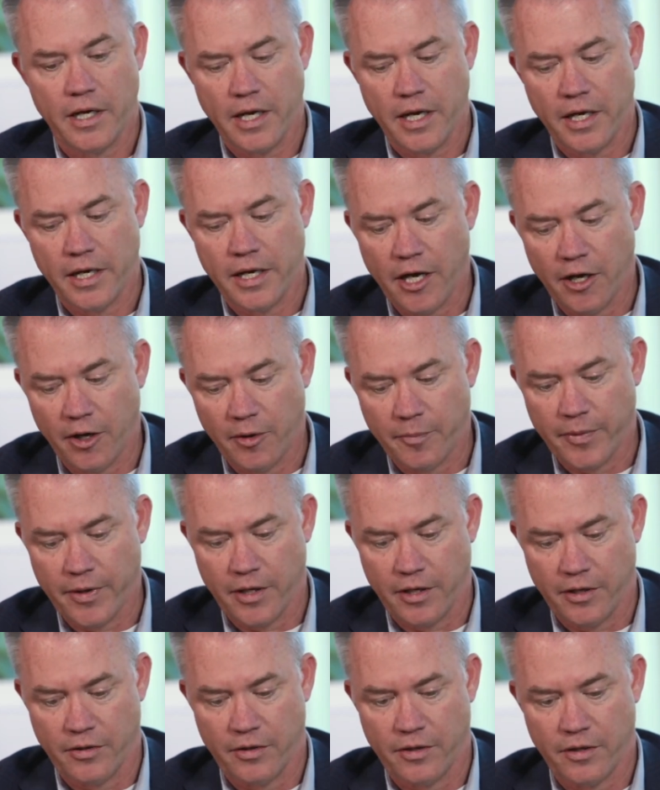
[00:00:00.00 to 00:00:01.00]
And
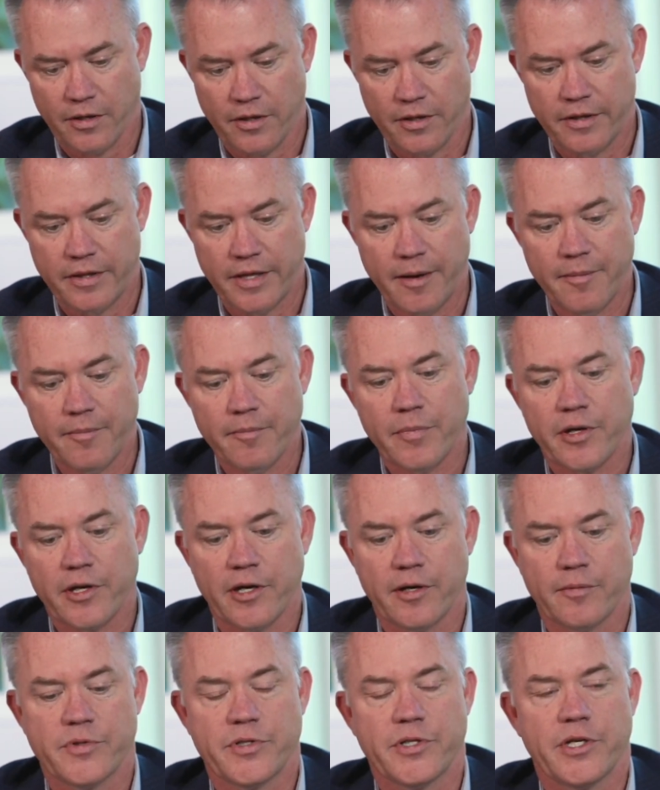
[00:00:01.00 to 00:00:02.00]
helping them
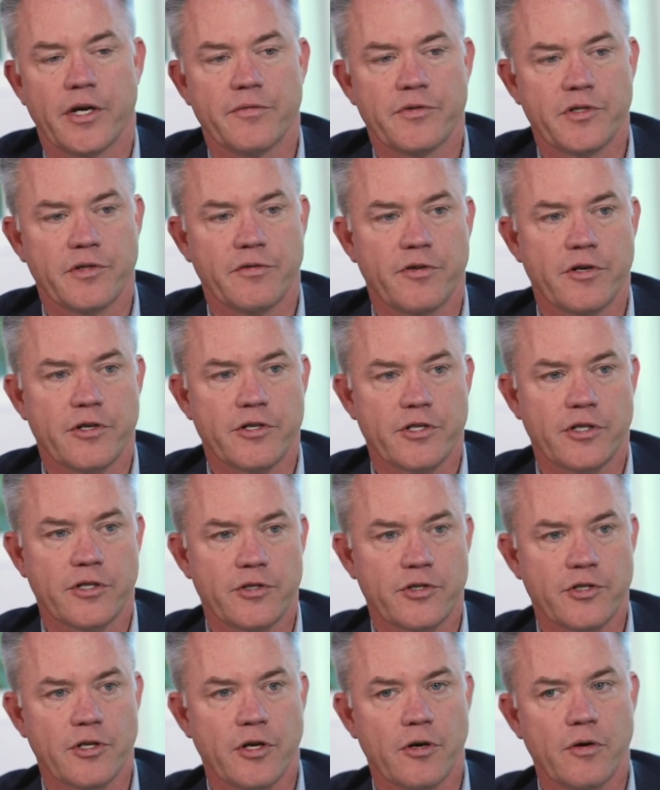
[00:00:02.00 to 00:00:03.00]
become self-sufficient.
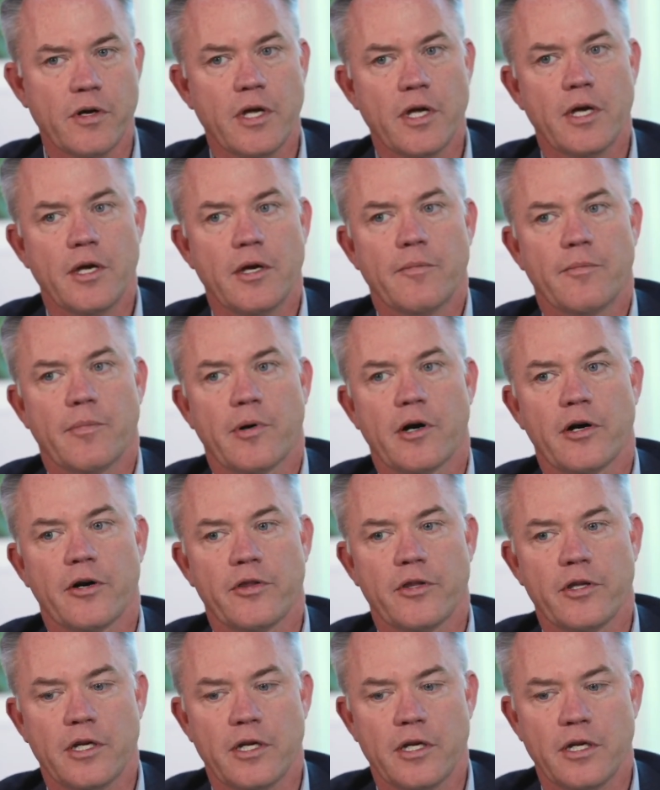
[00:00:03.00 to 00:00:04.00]
So part of
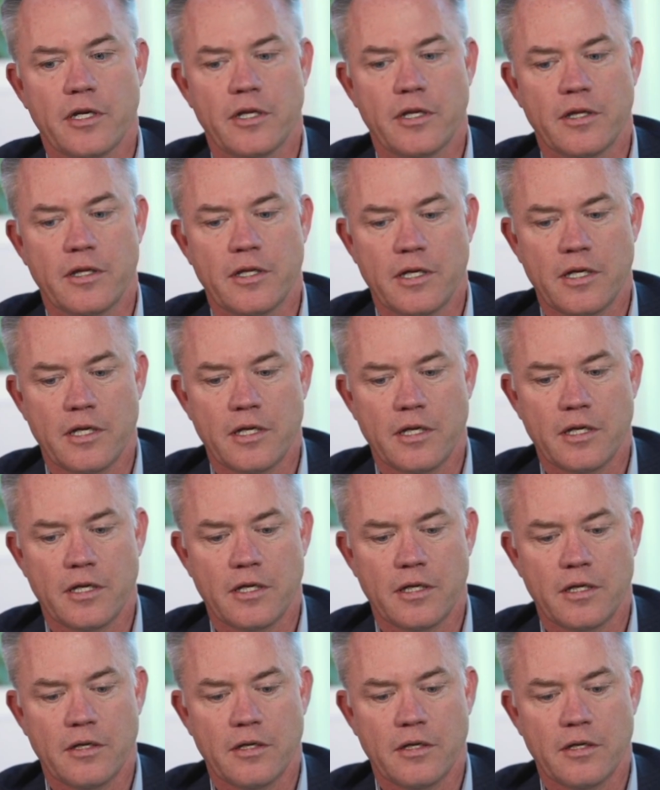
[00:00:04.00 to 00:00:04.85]
the